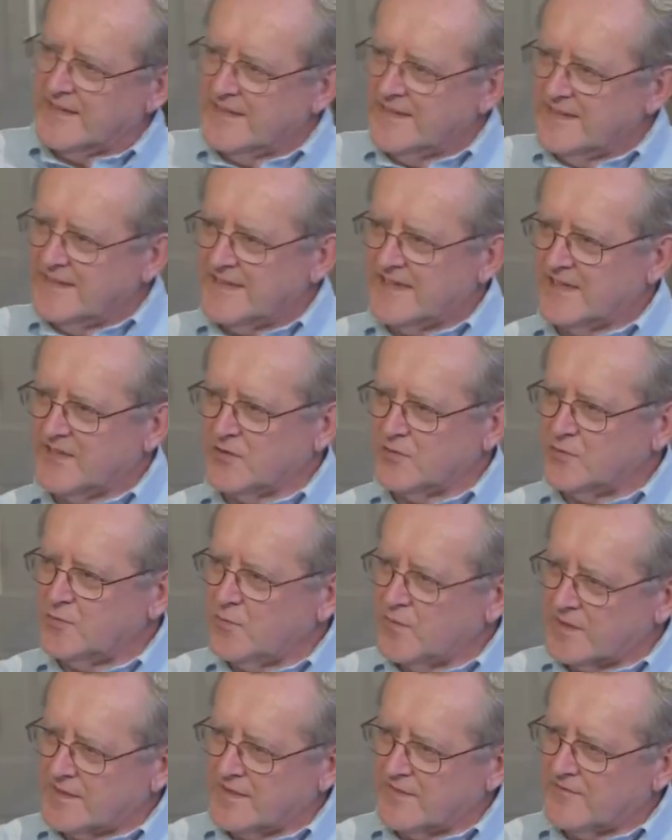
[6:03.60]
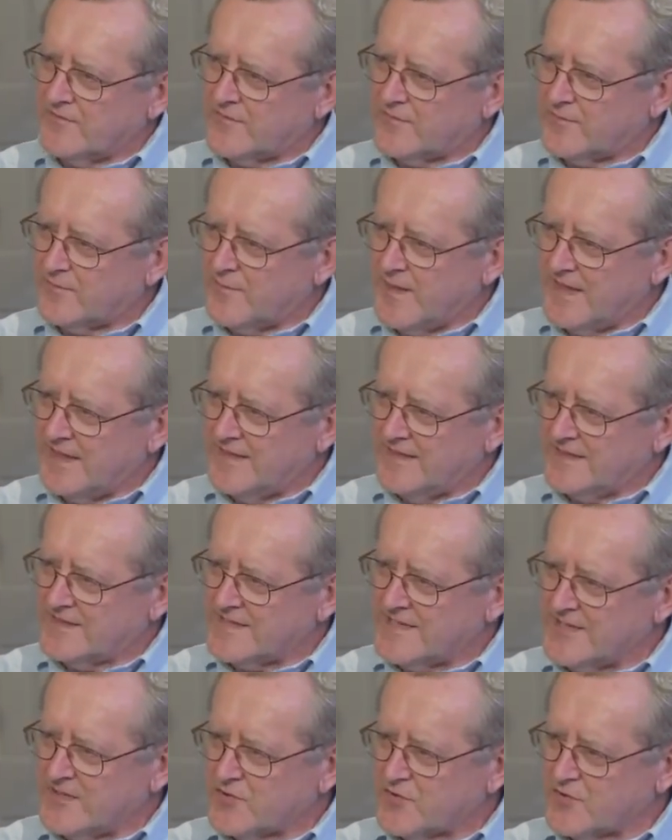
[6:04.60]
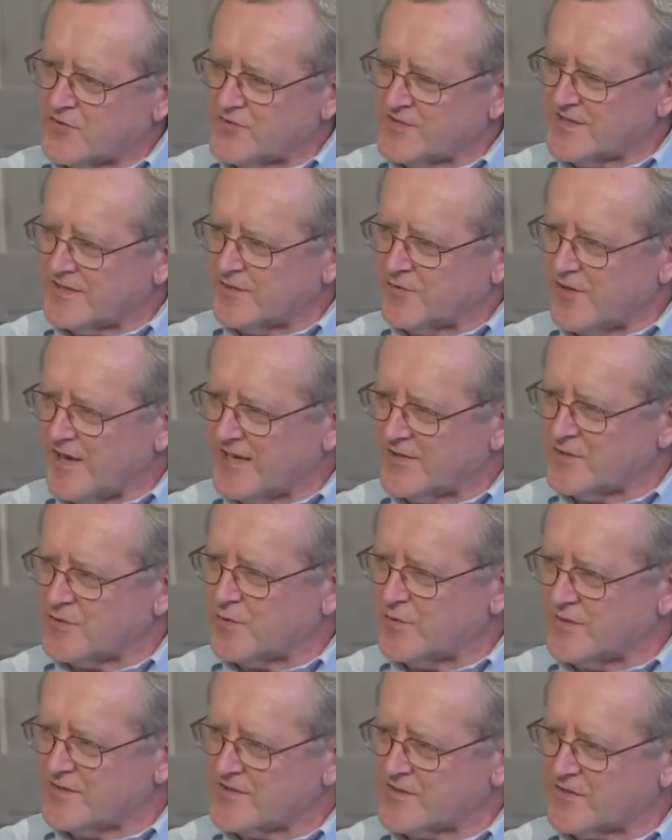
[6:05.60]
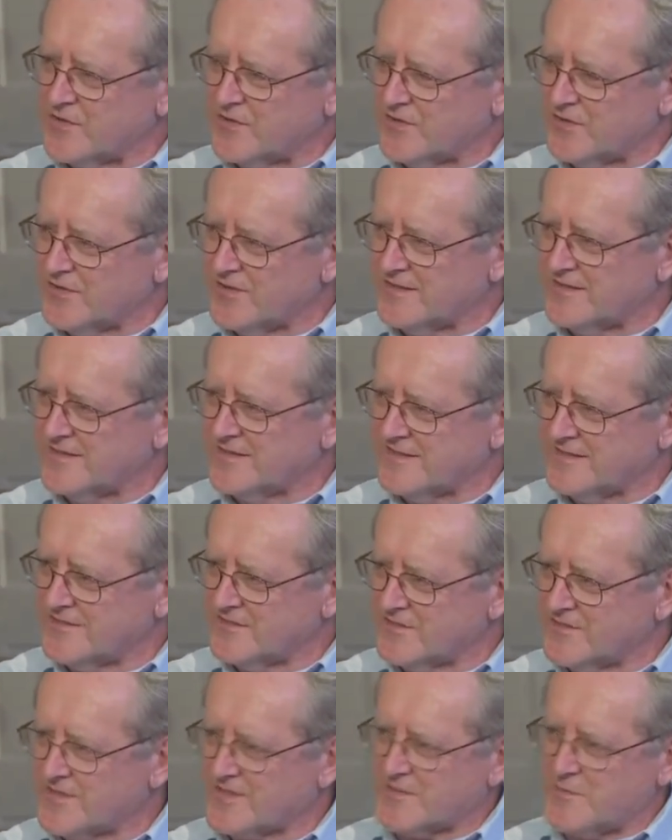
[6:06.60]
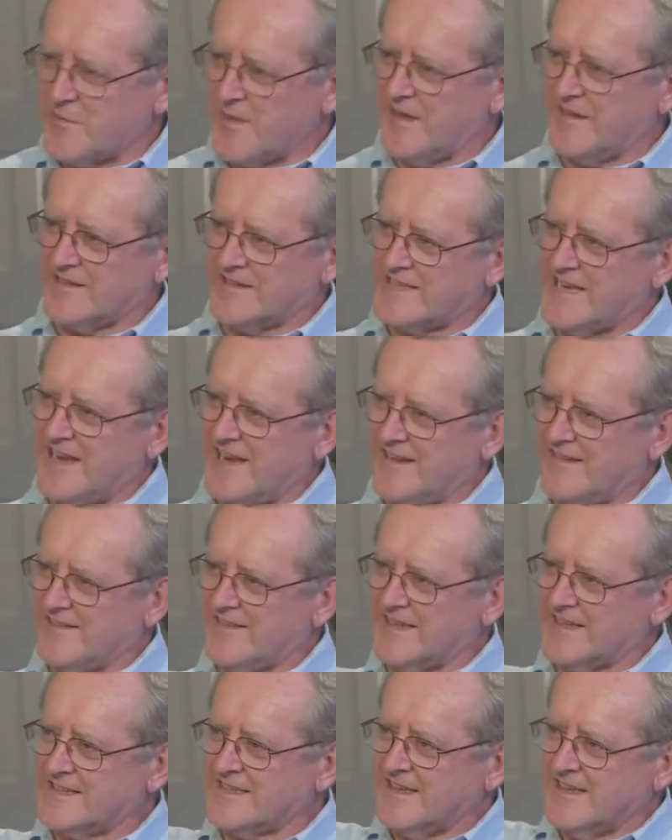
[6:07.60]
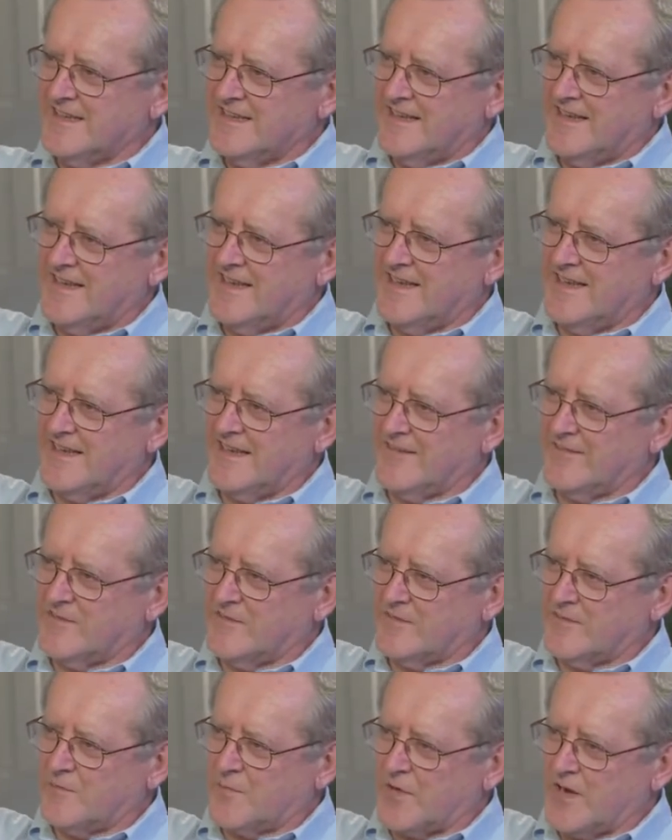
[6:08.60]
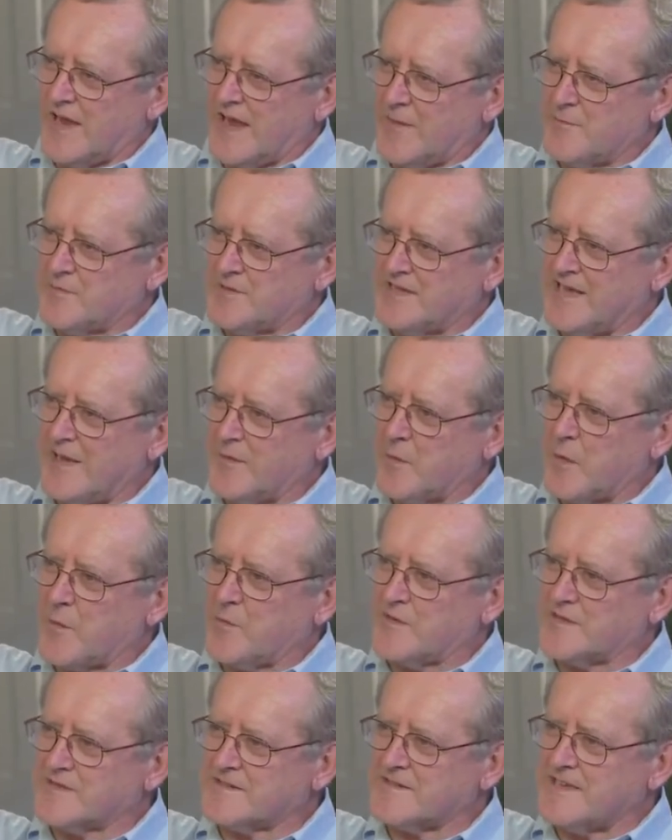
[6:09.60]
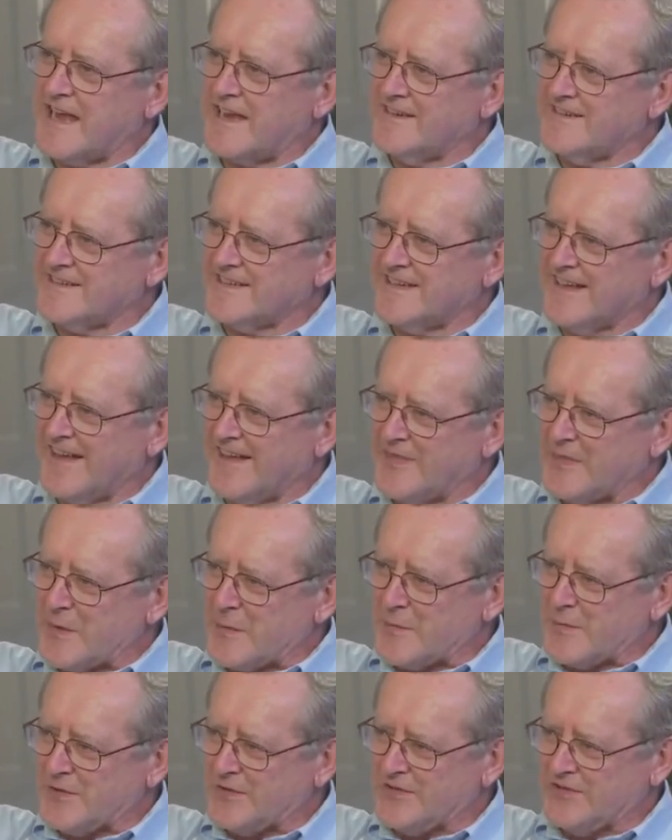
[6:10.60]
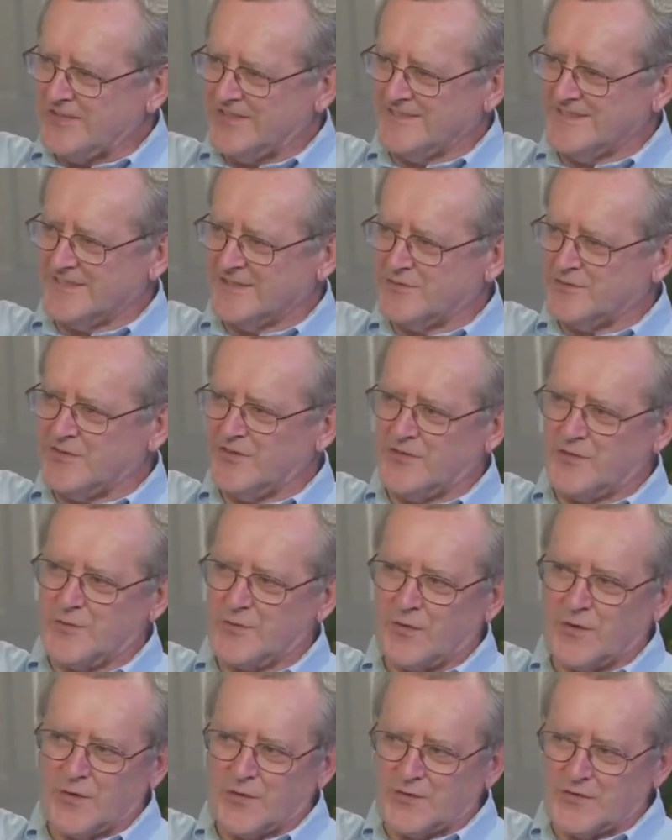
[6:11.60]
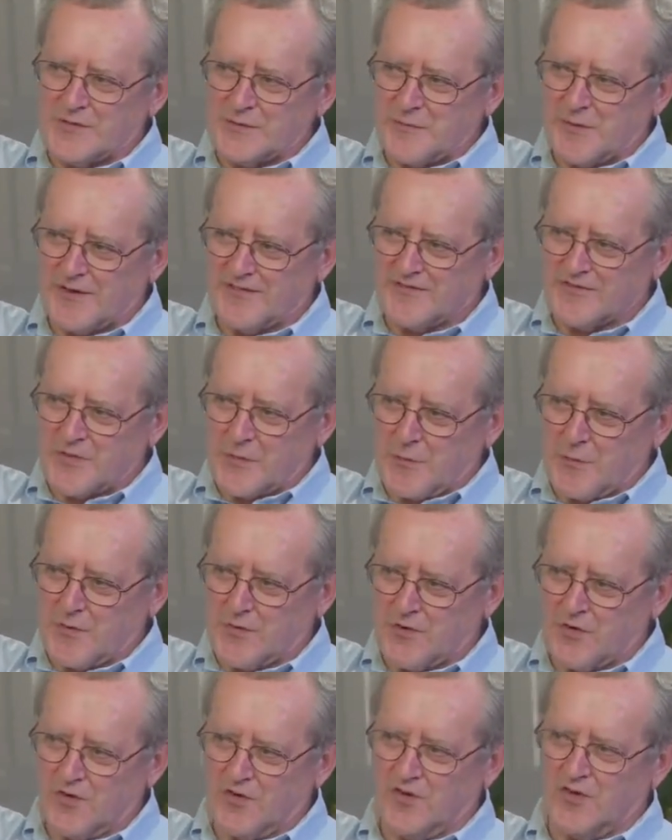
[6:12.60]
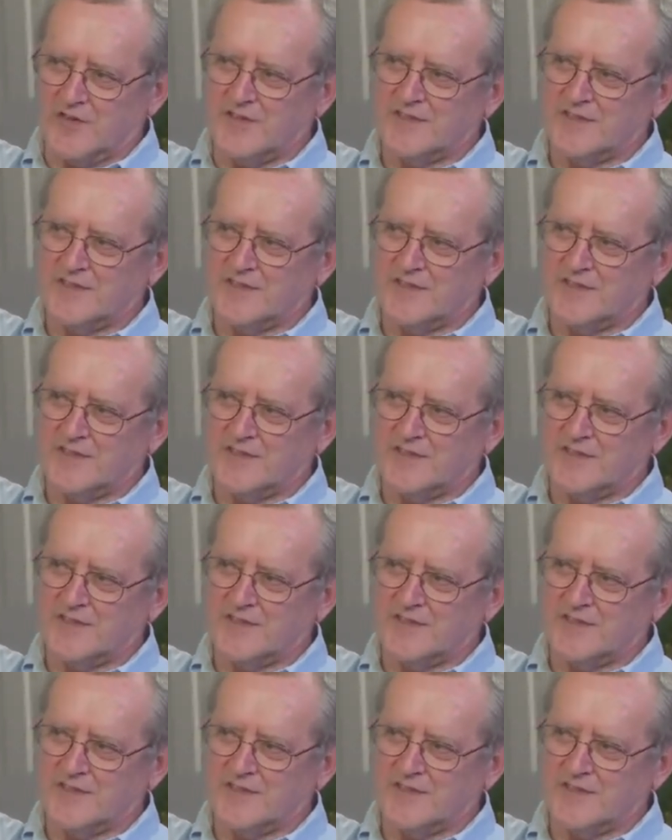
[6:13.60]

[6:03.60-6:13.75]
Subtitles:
Now, one of my teachers in graduate school used to maintain that perhaps Yahweh was standing on the bull or enthroned above the bull.